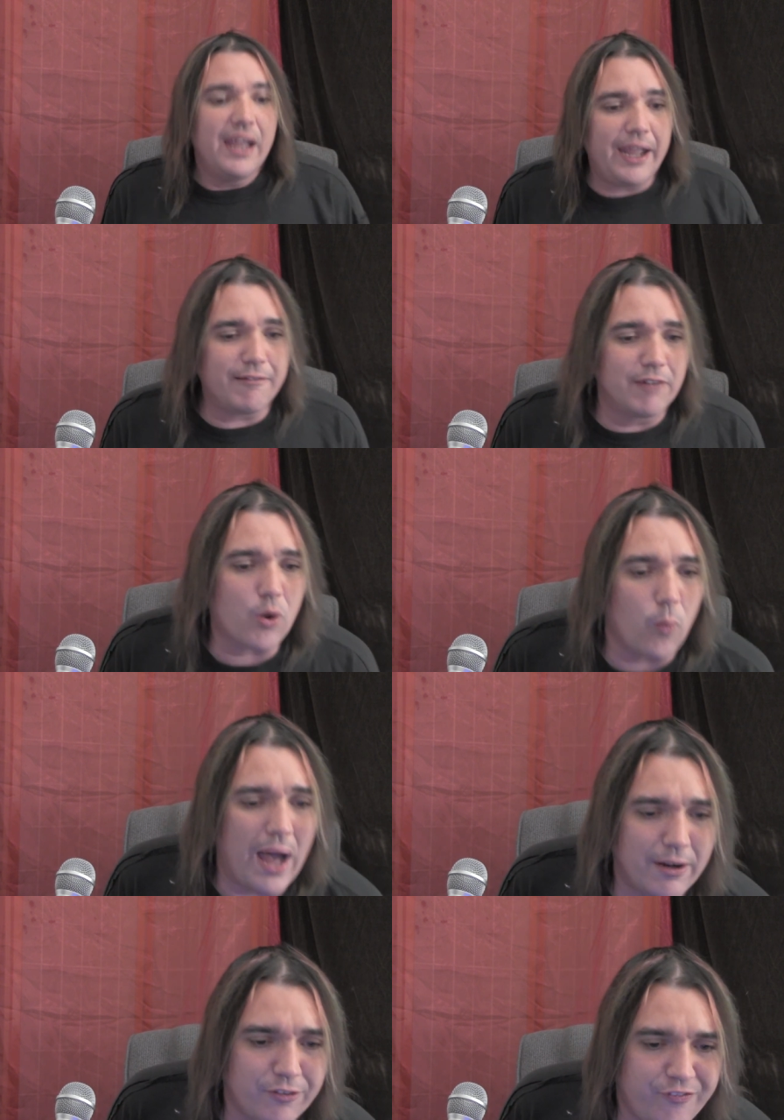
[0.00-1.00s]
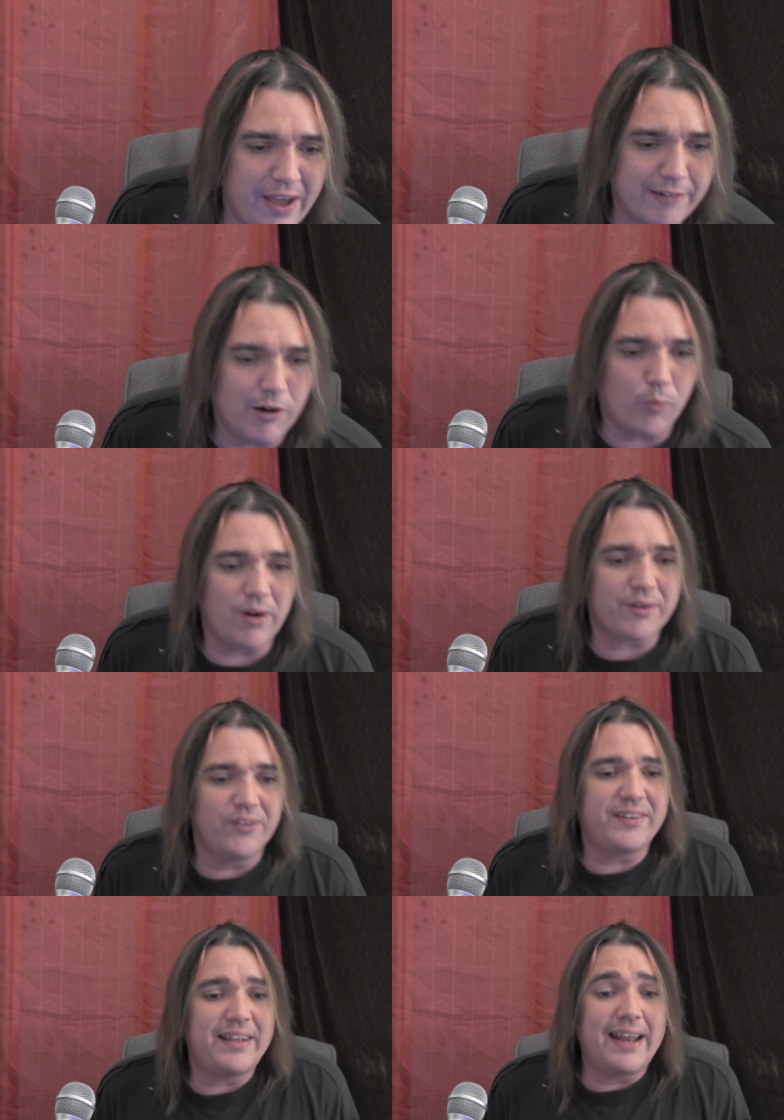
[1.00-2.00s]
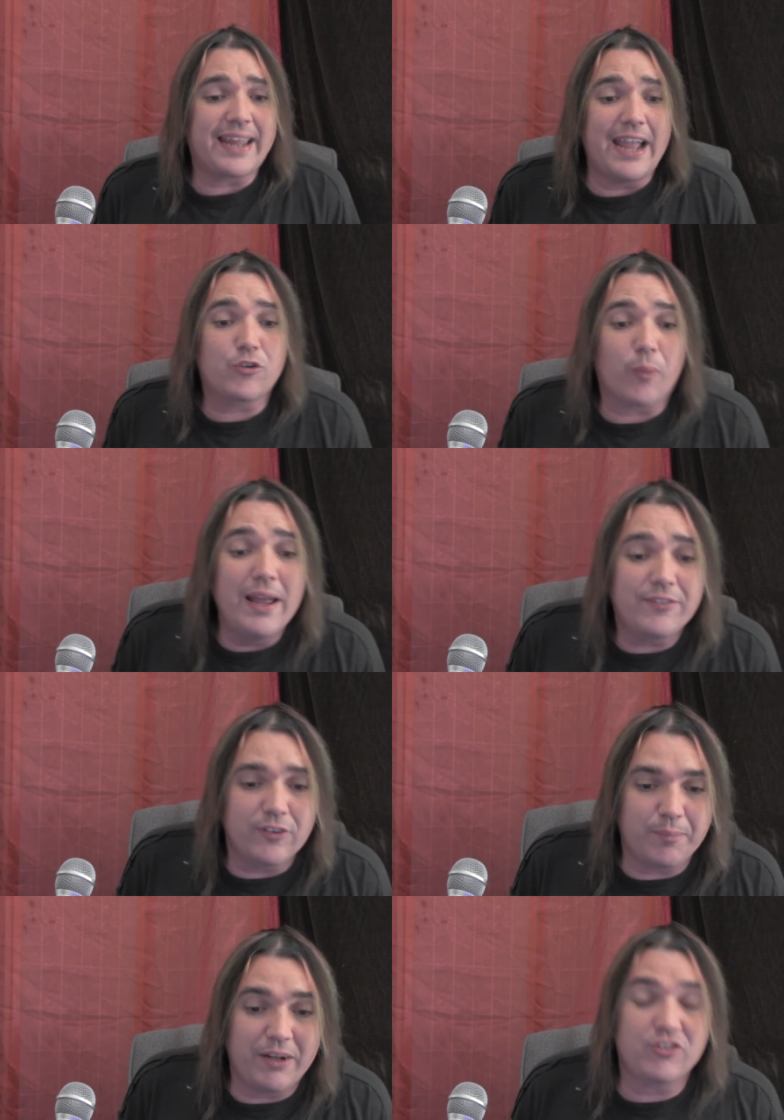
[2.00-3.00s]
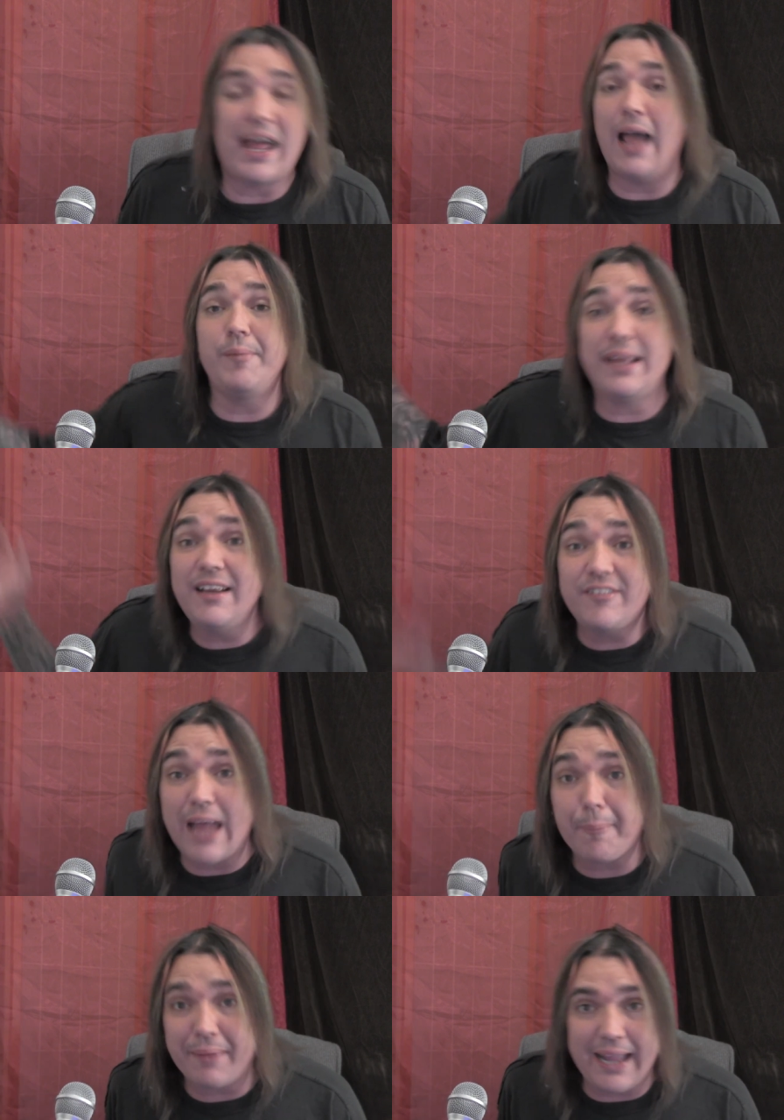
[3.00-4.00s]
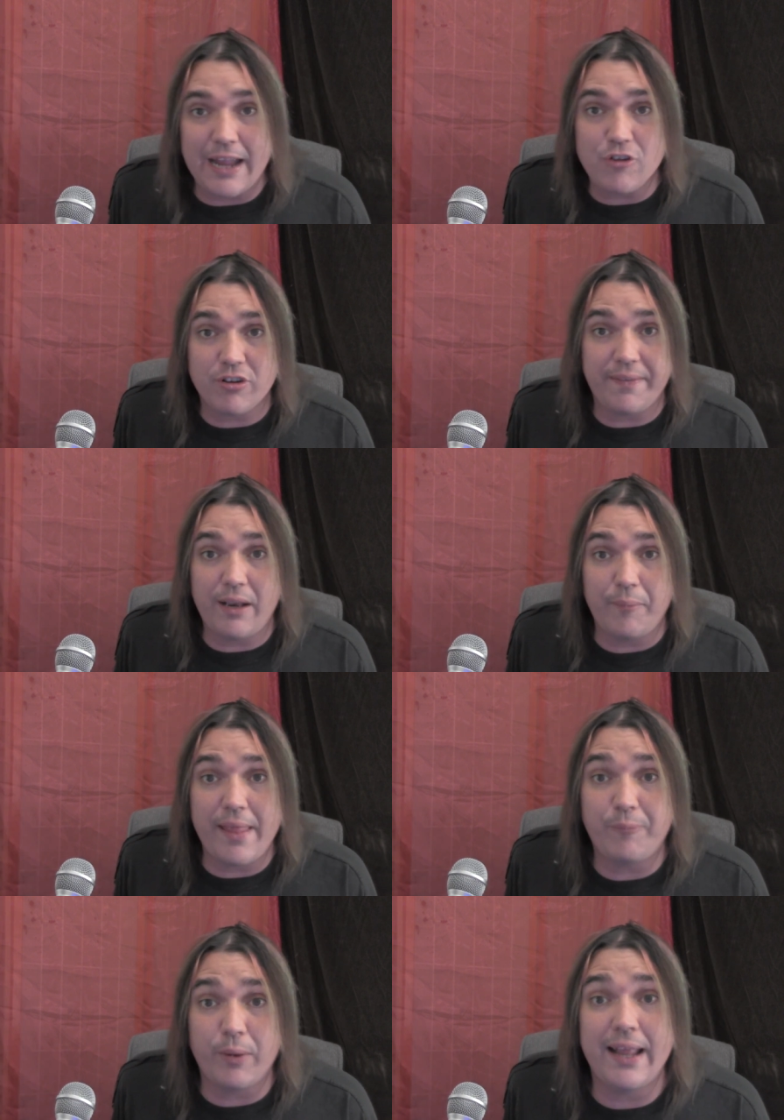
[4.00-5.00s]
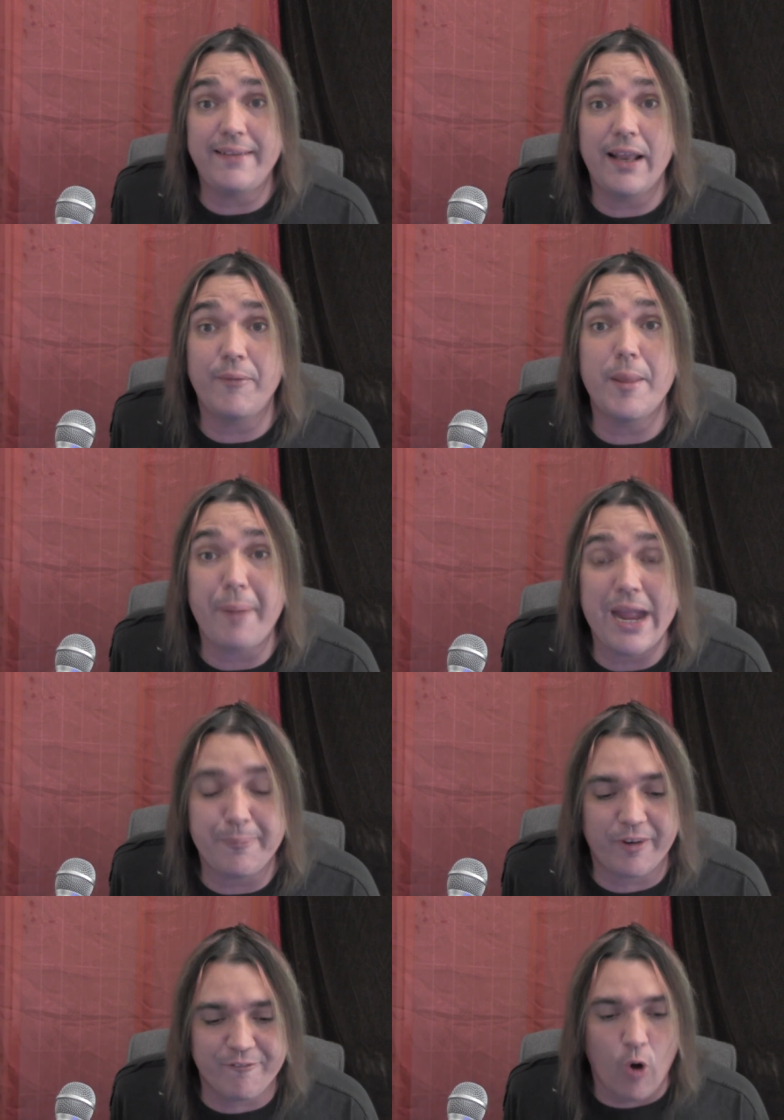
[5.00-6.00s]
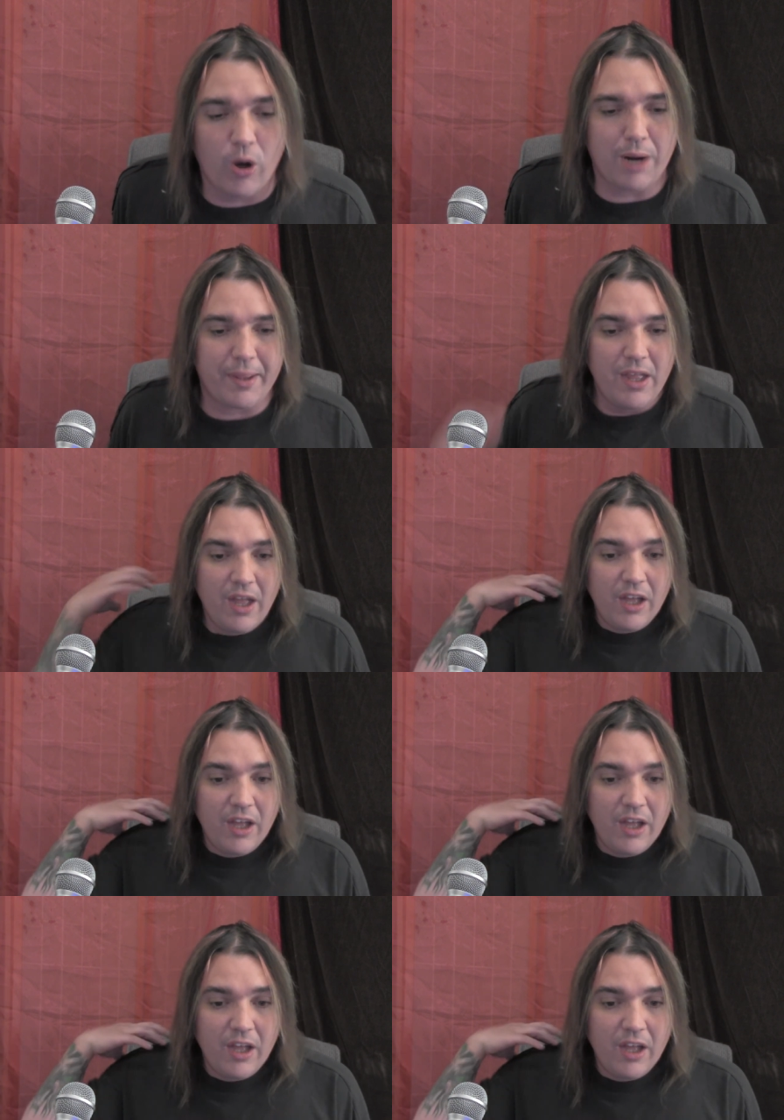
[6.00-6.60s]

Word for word: It requires federal workers to dedicate twice as much time to each application than when they did it in the paper form.